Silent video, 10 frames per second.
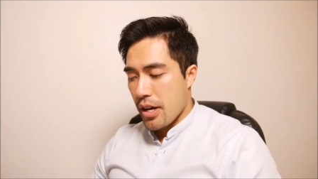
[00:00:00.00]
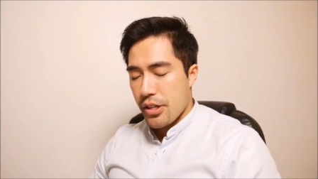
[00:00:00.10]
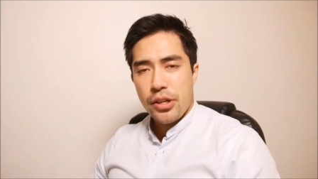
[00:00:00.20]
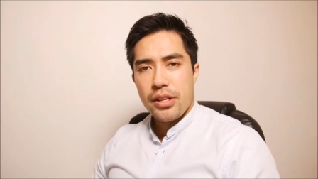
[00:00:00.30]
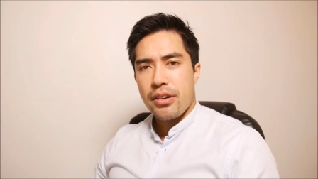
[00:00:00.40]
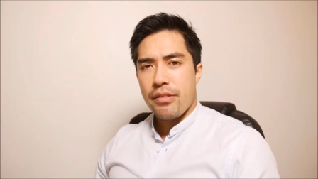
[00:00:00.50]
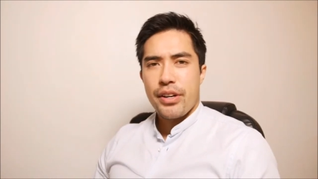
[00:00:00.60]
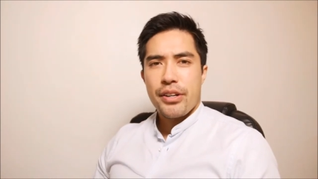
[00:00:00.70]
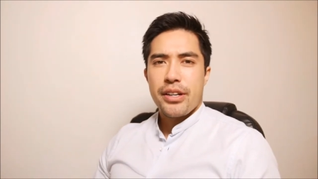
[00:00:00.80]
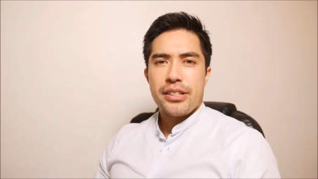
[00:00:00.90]
So there are
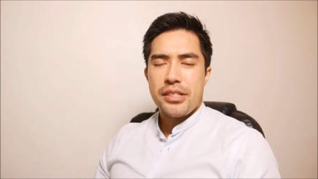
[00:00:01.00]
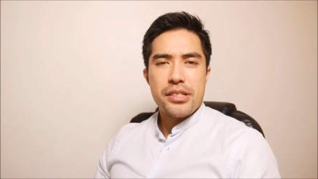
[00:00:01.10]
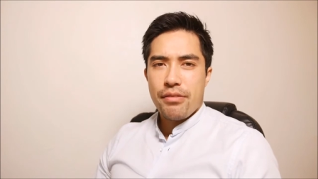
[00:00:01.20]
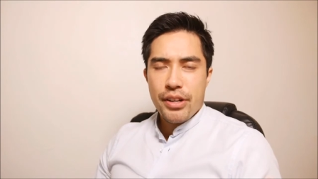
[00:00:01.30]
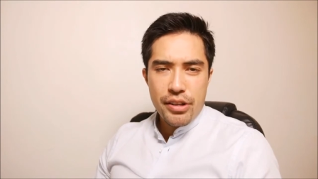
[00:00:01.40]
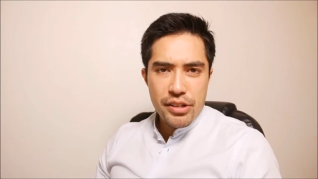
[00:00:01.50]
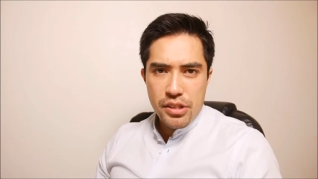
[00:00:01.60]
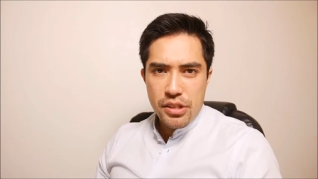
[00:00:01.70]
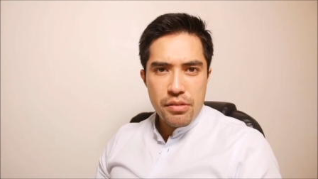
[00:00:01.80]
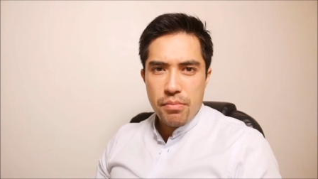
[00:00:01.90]
various
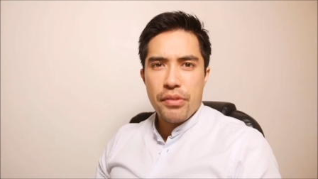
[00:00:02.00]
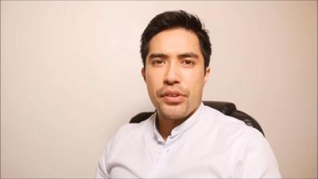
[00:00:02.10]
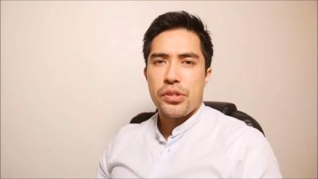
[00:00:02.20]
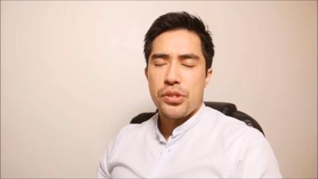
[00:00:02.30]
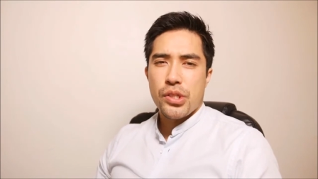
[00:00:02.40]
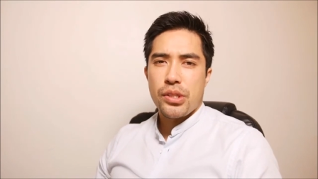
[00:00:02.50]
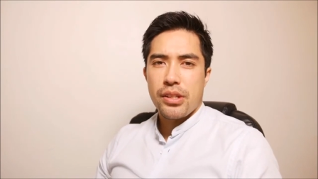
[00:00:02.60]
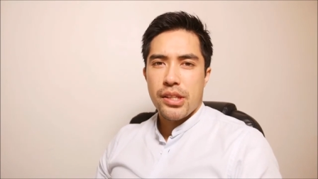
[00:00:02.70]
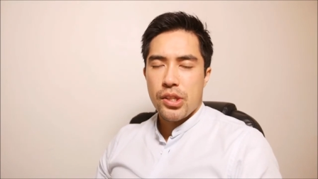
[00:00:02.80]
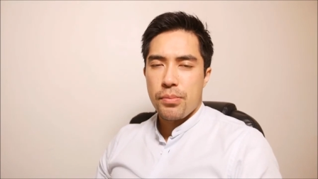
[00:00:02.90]
various methods
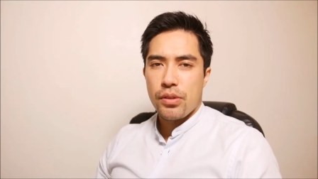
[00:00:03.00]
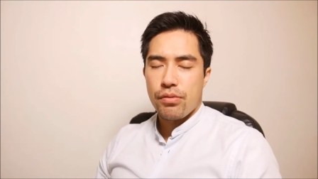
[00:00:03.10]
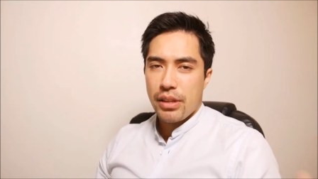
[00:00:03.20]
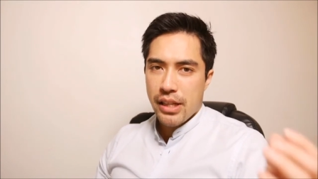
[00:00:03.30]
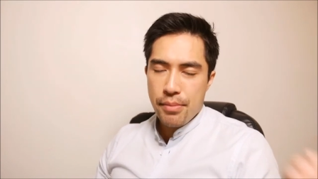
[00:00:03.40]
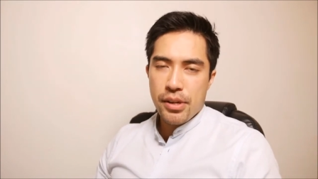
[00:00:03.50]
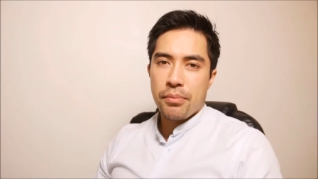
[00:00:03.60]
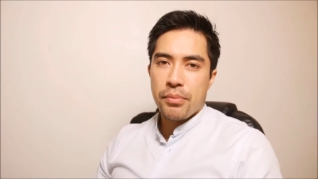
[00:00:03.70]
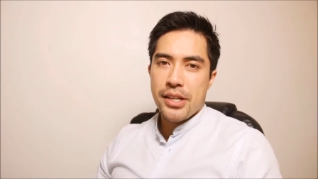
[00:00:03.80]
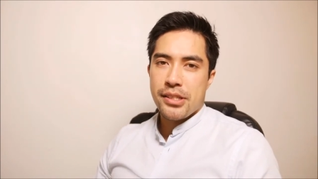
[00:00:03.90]
in terms of
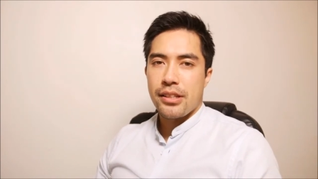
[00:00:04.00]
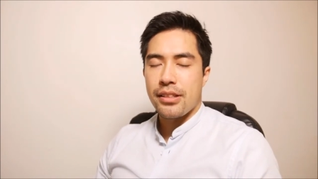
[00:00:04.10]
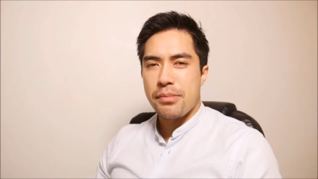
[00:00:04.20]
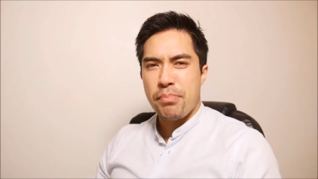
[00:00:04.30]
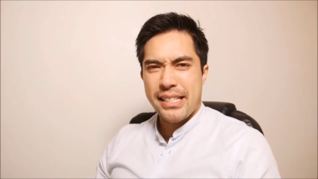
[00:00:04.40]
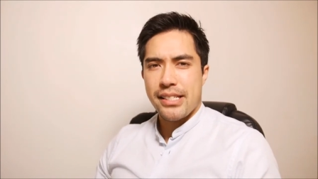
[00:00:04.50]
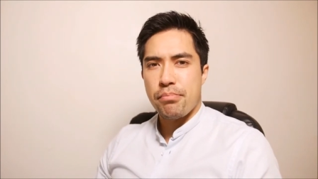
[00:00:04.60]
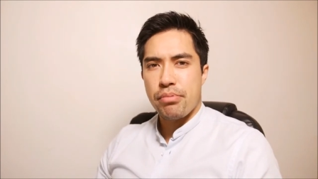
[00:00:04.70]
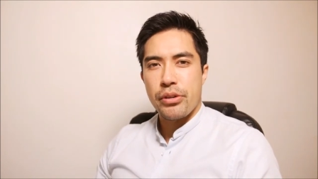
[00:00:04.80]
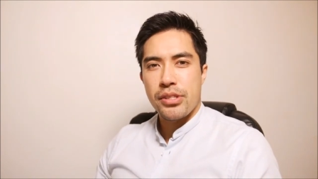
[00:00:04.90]
inhibiting myostatin, this pesky
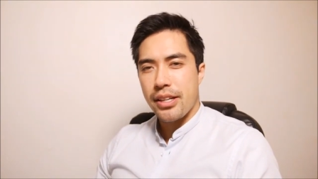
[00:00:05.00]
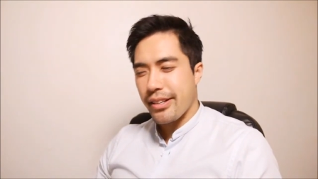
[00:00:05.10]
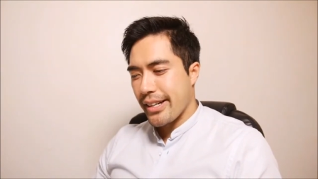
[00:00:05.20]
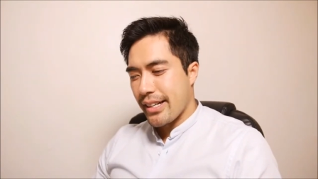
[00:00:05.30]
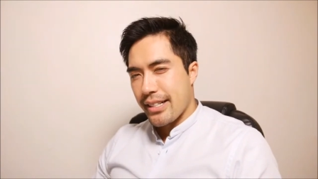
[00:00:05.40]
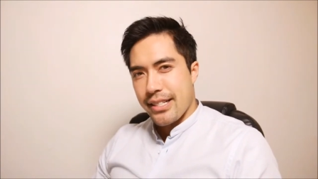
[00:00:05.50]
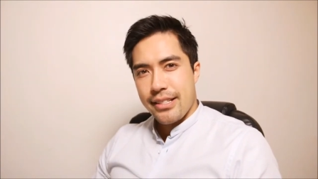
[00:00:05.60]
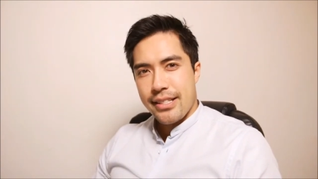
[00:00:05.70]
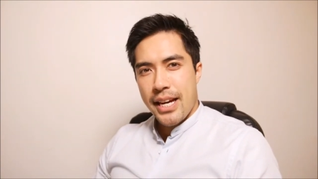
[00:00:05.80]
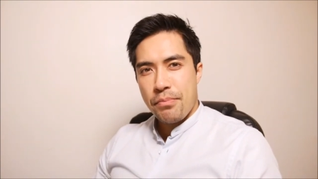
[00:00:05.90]
protein.
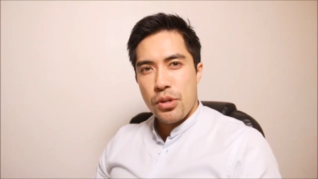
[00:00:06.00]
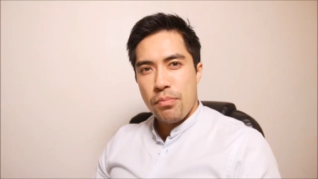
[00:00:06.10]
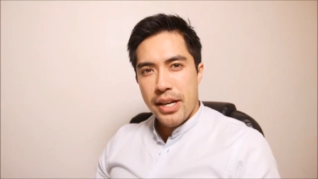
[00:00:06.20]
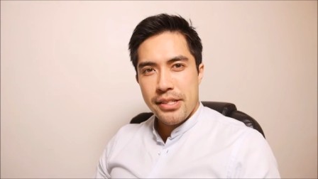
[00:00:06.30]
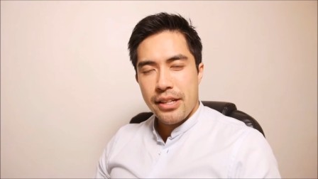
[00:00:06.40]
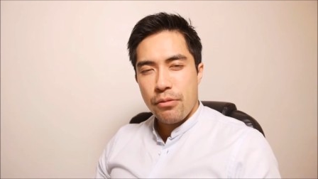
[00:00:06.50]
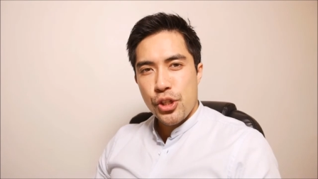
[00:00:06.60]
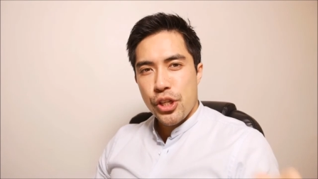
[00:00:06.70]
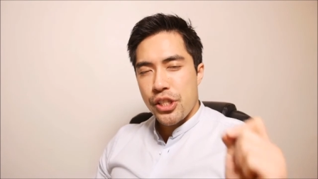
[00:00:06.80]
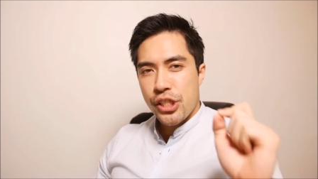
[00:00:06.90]
Damn you myostatin, I
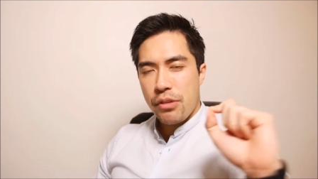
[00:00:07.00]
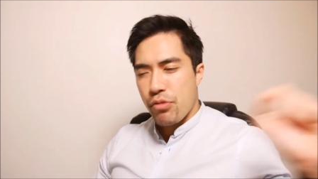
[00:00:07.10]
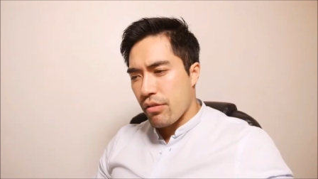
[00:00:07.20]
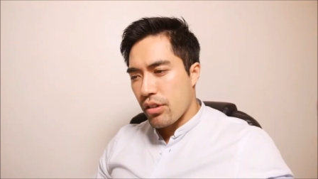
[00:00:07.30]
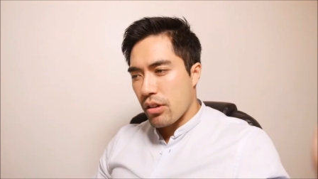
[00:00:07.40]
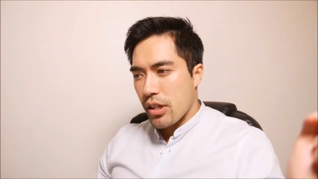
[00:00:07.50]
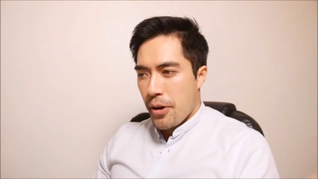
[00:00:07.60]
wish I could just get rid of you.